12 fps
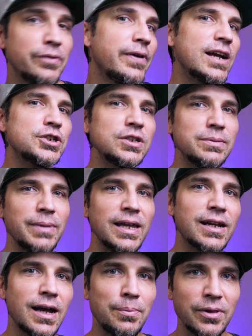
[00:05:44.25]
we've actually made
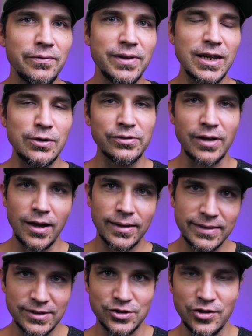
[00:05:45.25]
a couple of videos
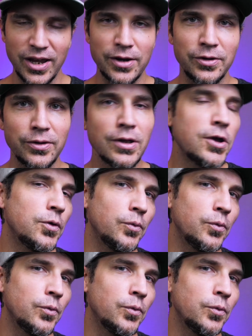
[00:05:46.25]
on this channel,